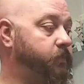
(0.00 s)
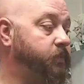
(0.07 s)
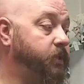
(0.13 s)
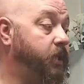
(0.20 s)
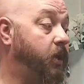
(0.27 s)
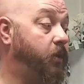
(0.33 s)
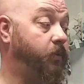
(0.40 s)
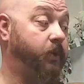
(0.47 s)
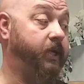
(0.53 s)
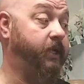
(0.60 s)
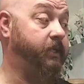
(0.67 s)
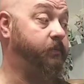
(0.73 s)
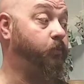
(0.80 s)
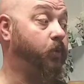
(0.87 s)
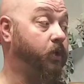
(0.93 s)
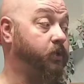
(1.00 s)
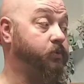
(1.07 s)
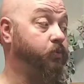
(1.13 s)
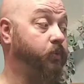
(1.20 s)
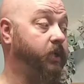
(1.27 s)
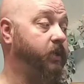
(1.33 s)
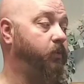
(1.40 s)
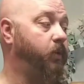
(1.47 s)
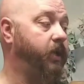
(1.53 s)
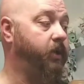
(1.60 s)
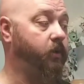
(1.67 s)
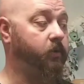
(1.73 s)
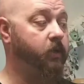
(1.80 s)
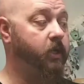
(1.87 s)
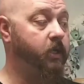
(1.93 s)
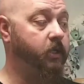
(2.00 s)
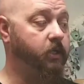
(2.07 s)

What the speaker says: It works really well.